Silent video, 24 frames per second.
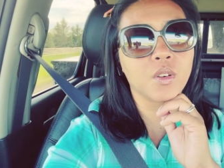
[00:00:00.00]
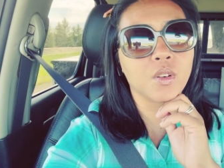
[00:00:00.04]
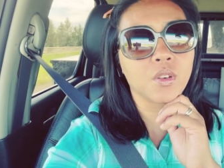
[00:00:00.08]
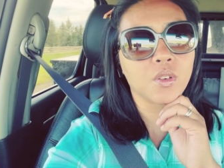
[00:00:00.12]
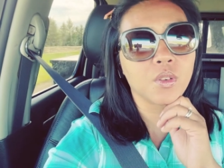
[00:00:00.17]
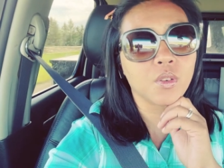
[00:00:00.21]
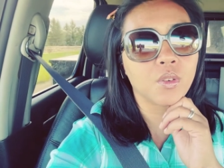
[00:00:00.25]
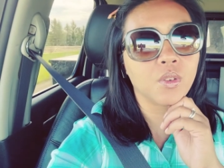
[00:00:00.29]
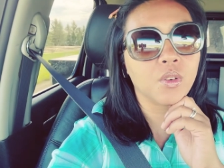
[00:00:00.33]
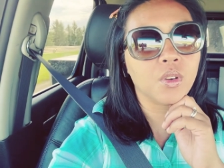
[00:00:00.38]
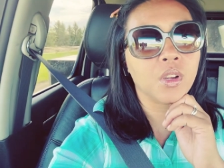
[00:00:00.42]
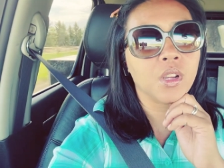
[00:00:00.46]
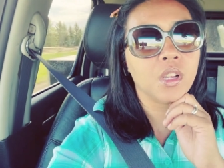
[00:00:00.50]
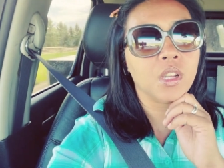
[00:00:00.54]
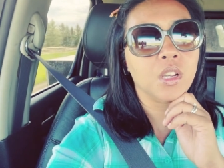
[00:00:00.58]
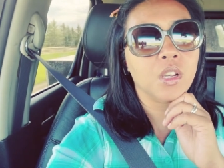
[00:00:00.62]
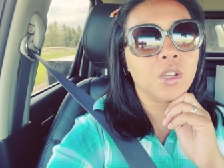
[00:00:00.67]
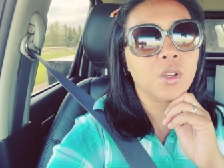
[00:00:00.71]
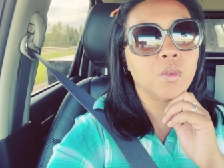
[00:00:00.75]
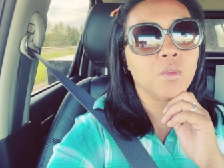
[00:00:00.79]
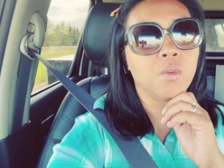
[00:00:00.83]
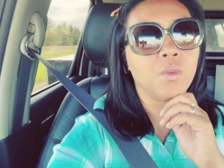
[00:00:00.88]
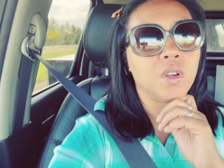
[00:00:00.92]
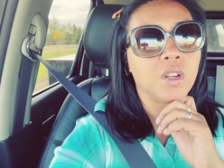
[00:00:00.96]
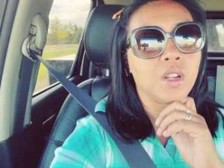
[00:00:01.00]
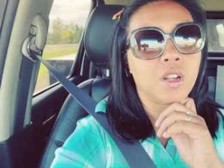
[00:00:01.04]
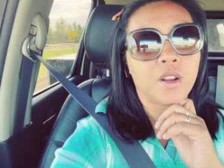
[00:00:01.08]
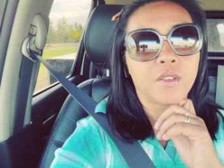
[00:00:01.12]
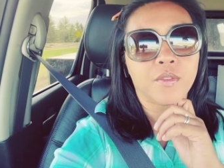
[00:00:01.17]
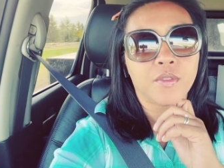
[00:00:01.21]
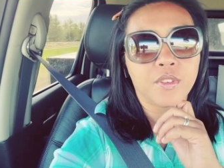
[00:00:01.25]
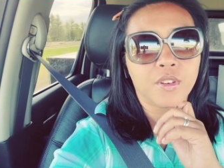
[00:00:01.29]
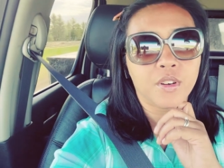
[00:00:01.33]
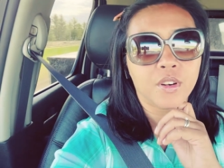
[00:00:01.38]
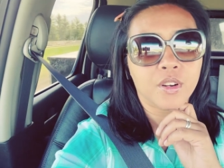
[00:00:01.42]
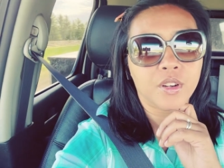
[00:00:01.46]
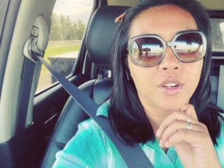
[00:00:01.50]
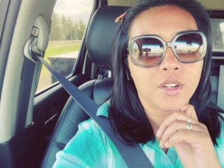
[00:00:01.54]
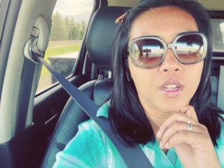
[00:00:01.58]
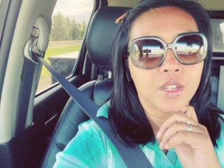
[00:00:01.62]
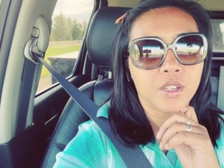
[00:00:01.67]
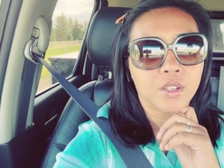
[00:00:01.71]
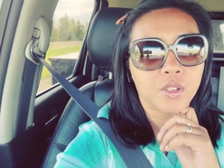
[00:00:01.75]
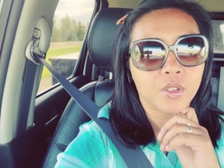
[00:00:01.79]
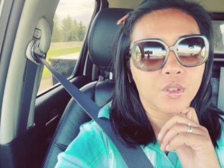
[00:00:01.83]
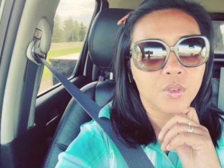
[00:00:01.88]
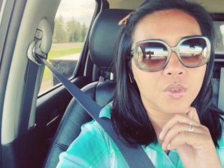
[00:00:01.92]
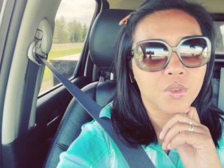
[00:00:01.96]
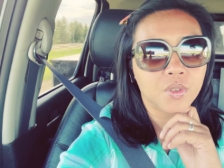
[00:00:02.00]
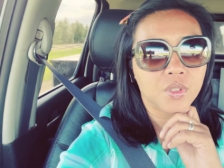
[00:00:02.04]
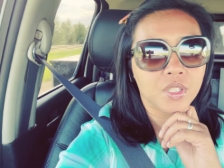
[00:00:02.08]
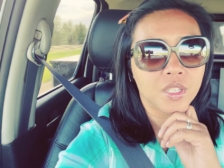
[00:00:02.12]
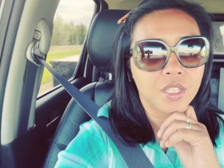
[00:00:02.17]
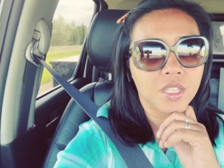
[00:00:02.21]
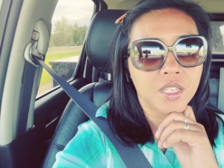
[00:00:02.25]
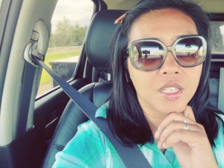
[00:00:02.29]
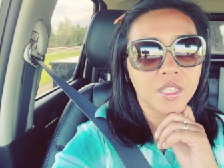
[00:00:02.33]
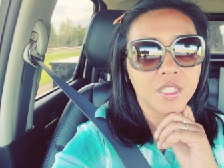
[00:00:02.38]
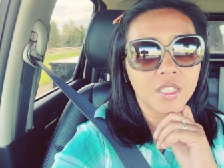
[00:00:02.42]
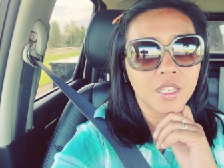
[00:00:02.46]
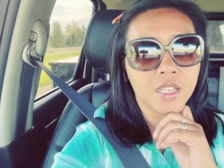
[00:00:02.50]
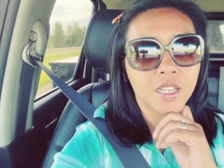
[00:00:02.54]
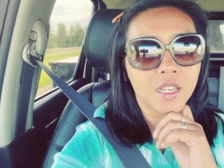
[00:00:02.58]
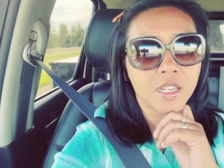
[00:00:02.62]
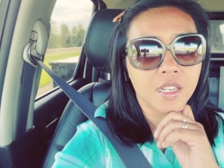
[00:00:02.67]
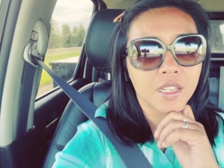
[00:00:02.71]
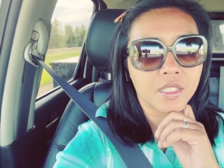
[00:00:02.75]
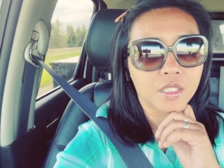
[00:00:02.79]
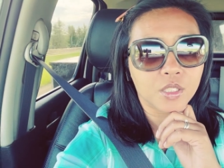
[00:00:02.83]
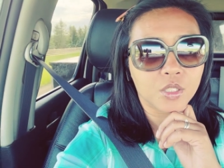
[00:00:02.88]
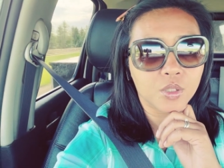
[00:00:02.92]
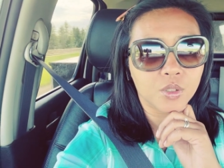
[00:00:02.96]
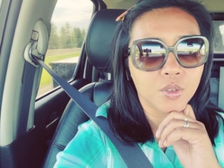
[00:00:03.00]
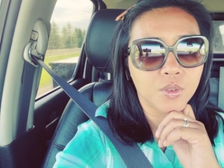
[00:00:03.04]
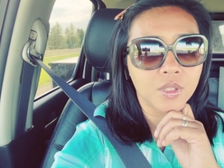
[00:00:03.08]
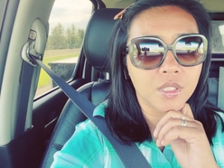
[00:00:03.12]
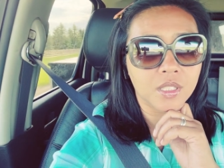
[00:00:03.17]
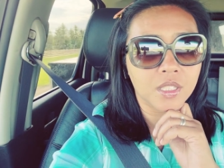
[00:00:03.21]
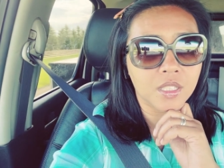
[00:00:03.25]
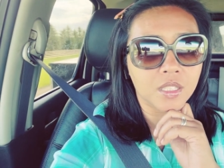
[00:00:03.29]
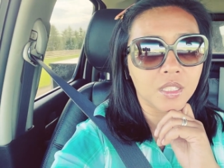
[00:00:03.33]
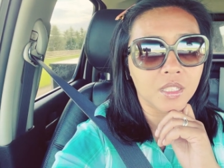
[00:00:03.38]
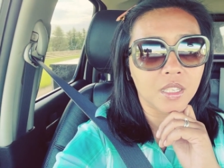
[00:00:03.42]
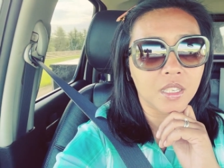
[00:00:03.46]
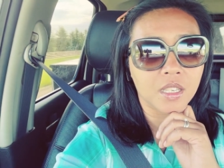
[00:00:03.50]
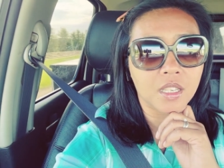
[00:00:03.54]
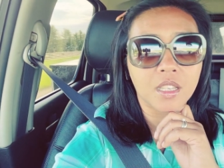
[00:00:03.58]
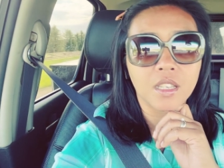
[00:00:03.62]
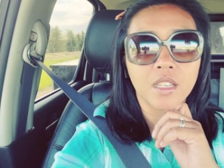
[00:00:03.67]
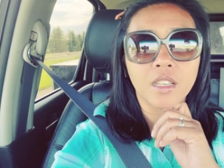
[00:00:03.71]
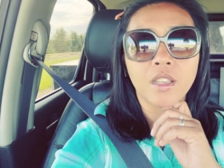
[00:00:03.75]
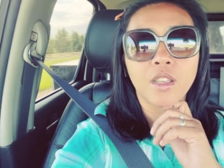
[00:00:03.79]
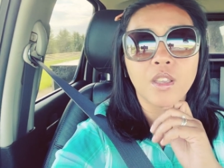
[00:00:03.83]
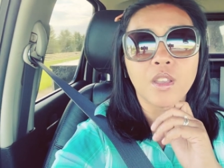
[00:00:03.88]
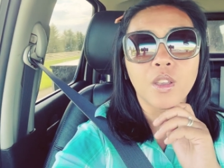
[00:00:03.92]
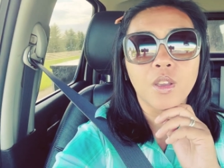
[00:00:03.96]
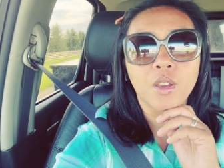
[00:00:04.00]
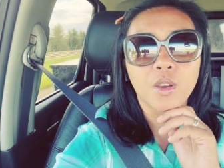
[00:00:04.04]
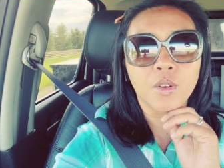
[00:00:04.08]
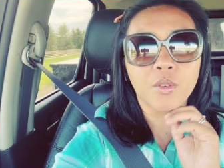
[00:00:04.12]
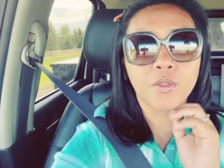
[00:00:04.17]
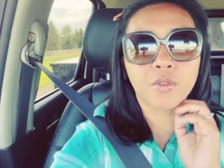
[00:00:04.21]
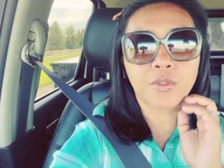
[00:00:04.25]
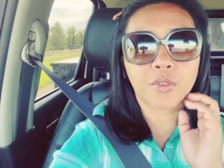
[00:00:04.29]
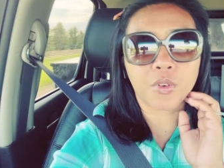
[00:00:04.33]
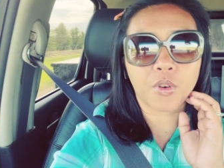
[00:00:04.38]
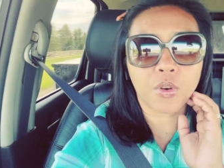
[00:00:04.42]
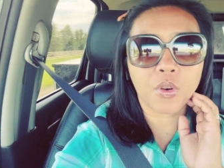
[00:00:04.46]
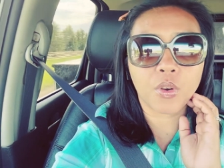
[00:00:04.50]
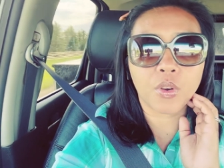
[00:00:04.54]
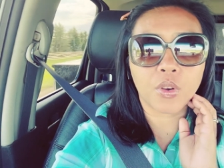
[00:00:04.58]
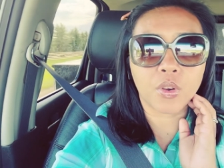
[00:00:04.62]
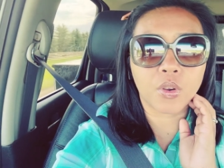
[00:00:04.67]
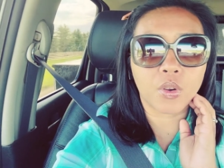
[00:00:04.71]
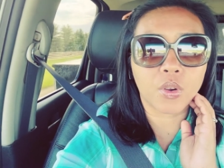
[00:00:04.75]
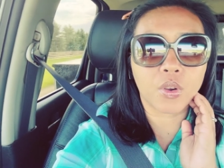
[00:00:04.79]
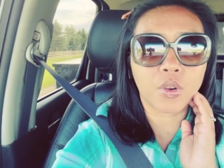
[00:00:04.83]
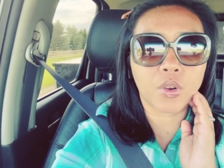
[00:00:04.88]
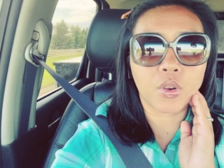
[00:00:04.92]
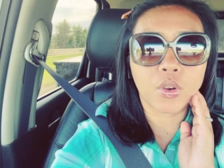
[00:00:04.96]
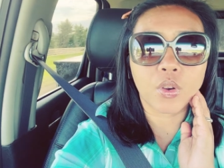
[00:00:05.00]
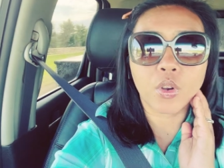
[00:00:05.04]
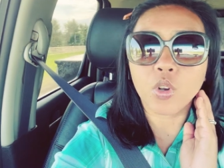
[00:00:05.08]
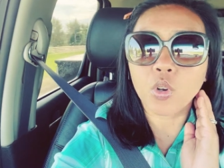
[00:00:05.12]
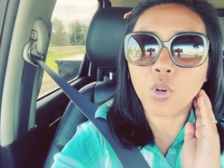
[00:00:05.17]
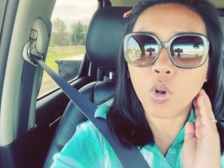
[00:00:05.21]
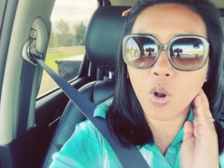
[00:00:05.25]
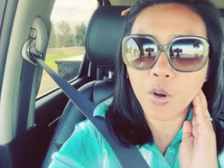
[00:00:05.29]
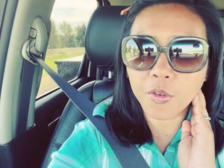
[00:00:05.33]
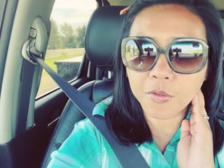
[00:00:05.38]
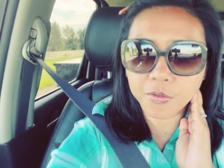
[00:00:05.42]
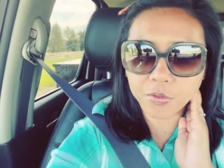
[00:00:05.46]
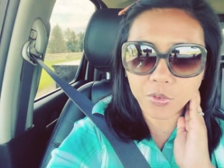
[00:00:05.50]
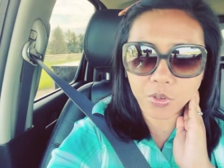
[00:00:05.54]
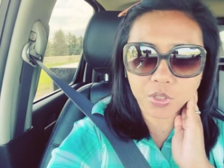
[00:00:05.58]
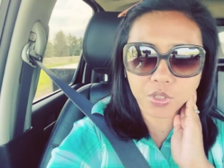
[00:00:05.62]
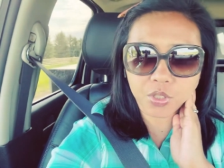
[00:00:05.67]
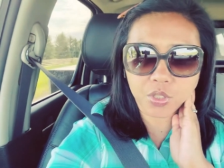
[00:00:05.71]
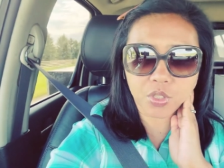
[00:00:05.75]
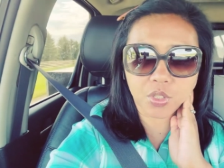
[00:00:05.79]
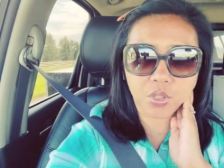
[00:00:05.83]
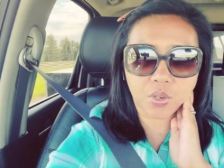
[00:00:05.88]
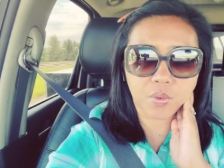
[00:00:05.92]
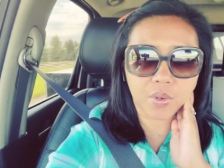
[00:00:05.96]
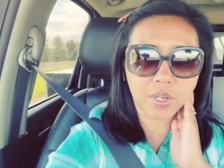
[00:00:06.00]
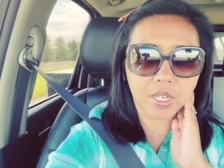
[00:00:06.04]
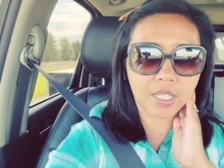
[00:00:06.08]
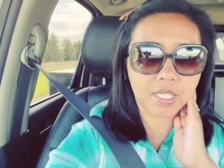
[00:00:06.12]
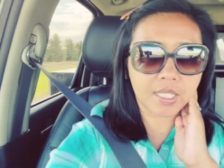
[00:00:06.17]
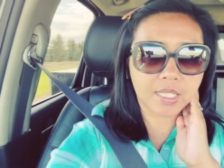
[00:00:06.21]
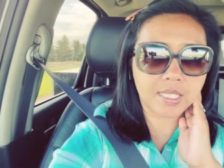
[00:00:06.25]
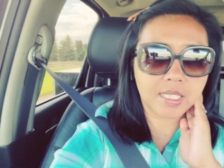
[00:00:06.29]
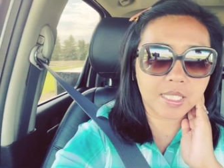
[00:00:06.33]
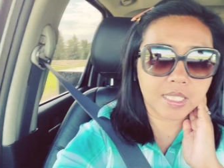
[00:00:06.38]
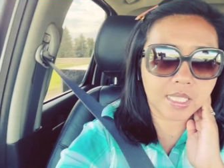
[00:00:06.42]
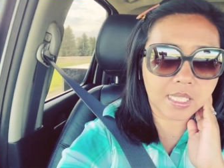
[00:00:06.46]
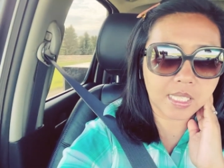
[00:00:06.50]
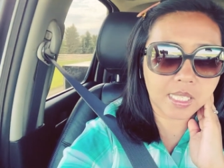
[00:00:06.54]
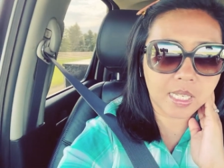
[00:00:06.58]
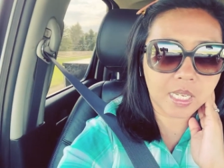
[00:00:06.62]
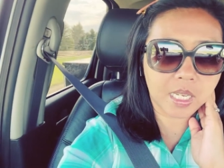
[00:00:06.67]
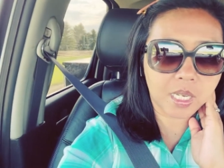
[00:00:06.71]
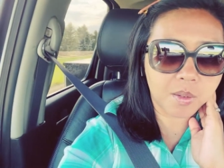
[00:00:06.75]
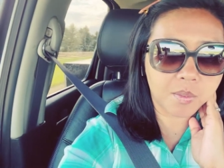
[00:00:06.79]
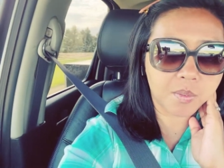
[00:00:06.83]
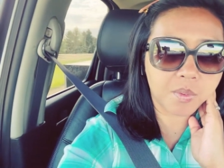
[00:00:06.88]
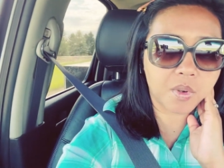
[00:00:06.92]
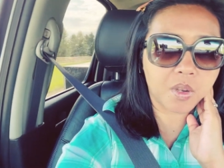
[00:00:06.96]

or whatever that uses electricity for your comfort during your sleep.